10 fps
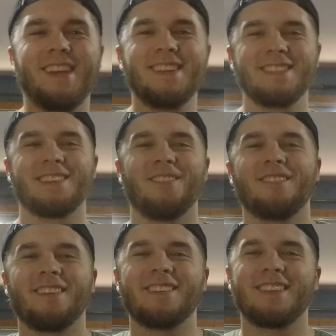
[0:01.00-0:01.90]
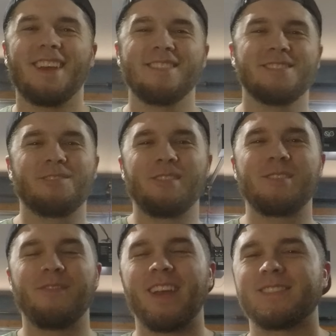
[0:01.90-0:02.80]
What is going on, guys?
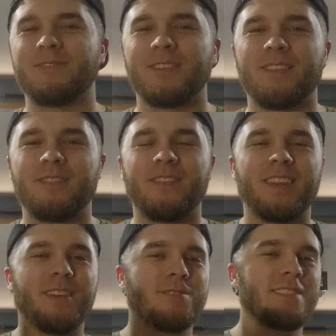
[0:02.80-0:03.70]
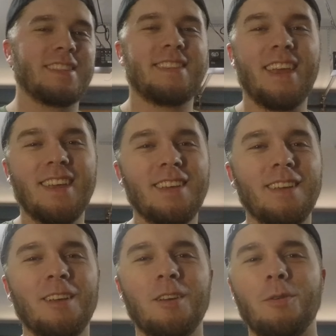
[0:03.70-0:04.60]
Welcome back to another video.
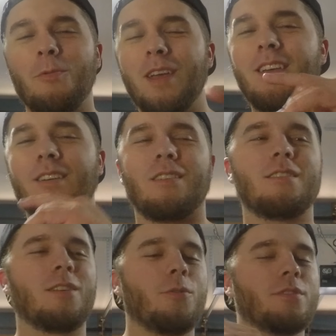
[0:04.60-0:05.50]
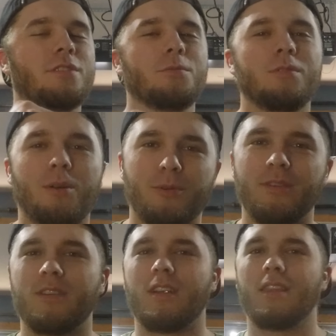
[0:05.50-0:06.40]
Today we are going to
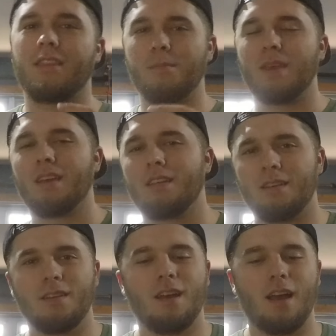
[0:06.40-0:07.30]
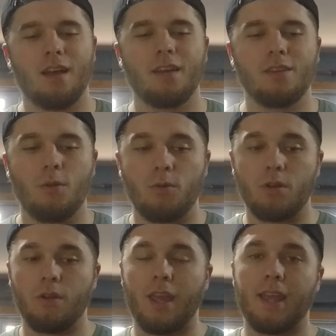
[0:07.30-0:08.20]
lower the Miata. I
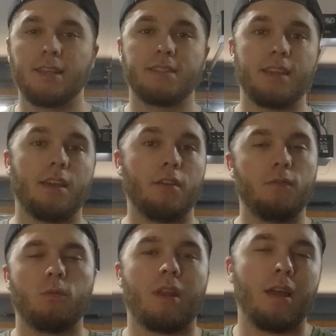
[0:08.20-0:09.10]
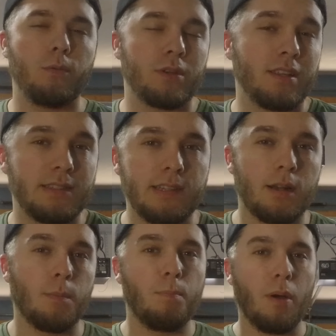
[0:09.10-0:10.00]
ordered a set of what I would
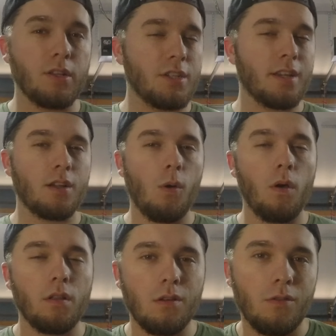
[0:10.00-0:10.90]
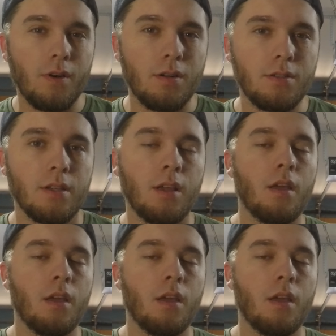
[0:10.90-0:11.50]
consider budget coilovers.